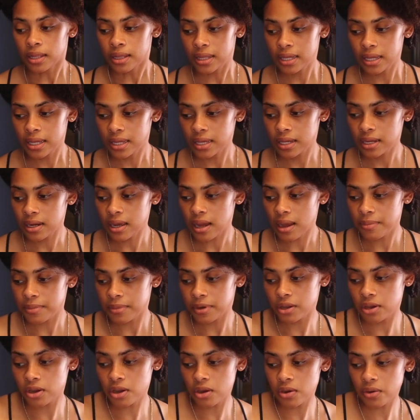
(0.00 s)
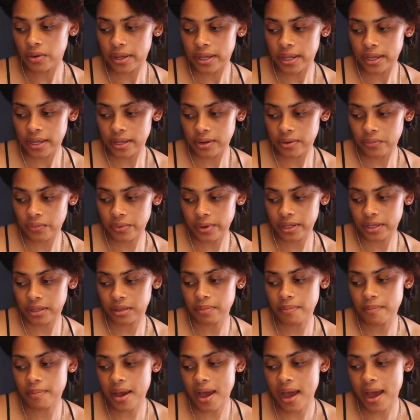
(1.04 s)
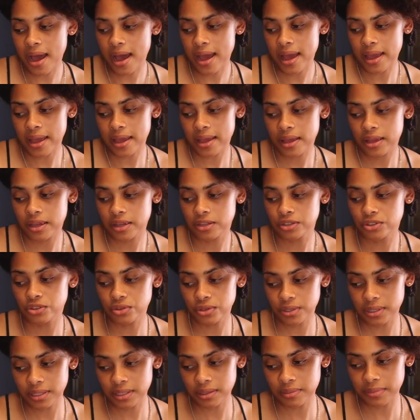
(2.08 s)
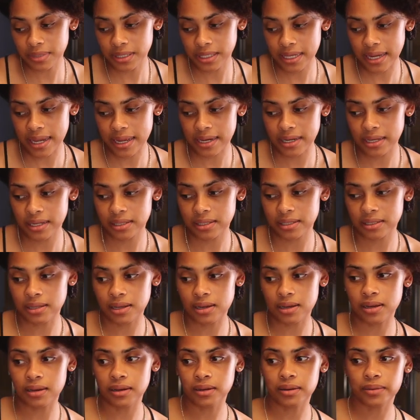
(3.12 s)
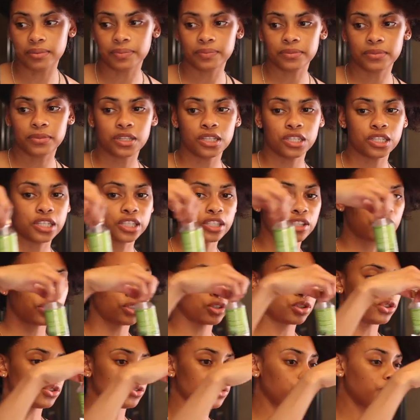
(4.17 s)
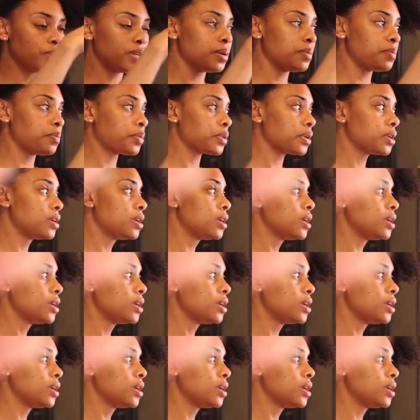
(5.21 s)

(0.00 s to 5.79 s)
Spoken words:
Then I'm gonna go in with my Juices and Botanics, the Gentle Drip.